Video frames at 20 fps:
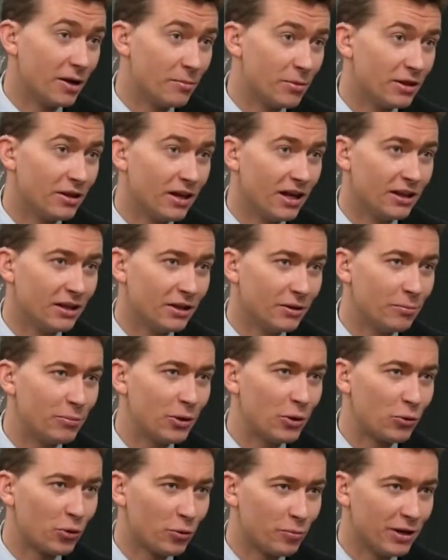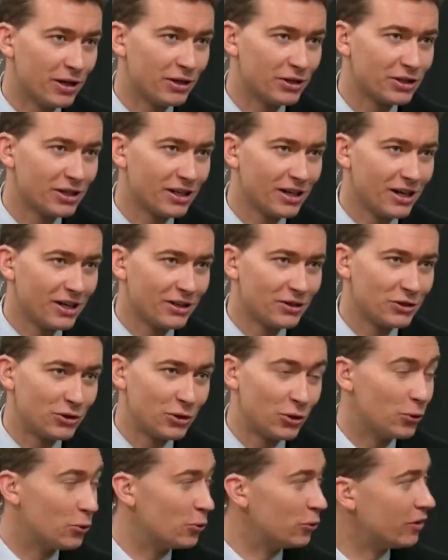them in the, in the pilgrimage
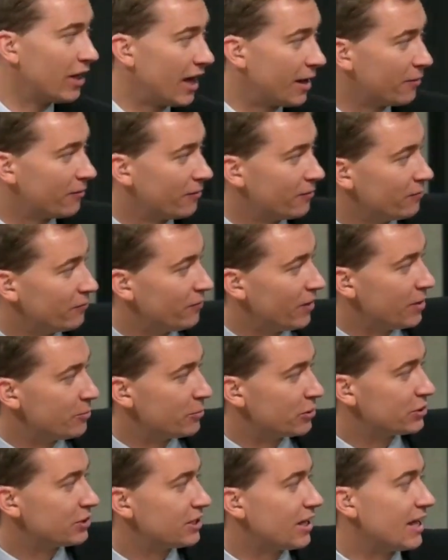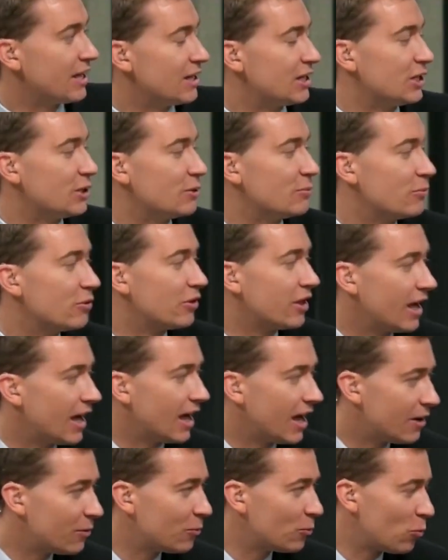to that famous stadium
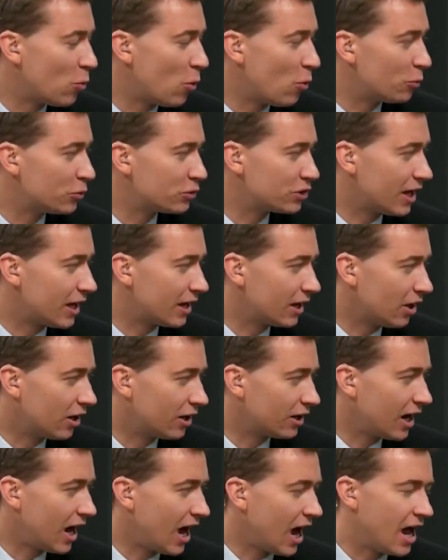there. What was that like?